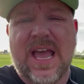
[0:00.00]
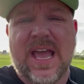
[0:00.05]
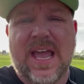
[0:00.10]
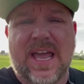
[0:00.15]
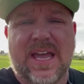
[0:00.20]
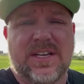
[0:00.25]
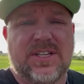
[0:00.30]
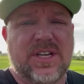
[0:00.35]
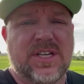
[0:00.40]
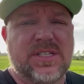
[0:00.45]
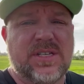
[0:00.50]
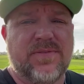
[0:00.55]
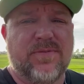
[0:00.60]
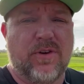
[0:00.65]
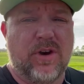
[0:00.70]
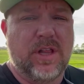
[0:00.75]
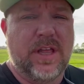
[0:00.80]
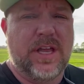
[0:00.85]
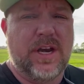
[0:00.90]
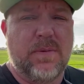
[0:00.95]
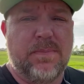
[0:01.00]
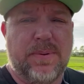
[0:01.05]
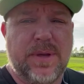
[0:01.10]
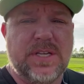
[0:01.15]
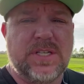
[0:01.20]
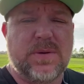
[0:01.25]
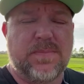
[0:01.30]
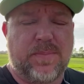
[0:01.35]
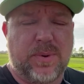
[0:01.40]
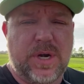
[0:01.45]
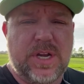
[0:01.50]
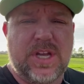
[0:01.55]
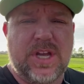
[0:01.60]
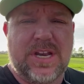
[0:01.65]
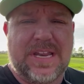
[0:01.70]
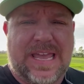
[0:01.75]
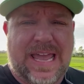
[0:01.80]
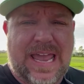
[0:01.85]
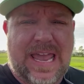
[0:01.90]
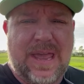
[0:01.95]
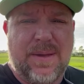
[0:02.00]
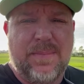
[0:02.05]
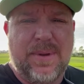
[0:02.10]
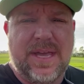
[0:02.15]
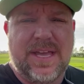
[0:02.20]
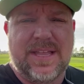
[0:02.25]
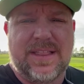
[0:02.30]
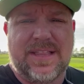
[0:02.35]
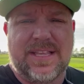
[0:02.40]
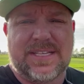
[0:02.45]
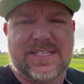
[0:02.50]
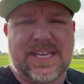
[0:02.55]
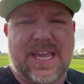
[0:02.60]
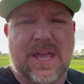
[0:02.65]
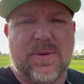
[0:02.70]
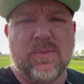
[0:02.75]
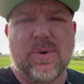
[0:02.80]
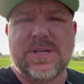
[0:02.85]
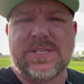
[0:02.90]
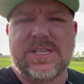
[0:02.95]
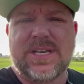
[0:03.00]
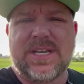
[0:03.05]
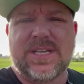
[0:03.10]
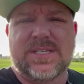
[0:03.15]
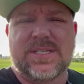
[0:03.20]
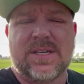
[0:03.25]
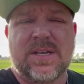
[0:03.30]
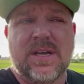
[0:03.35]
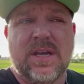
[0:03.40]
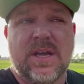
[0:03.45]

And Justin Verlander pitched a pretty good game. This game wasn't his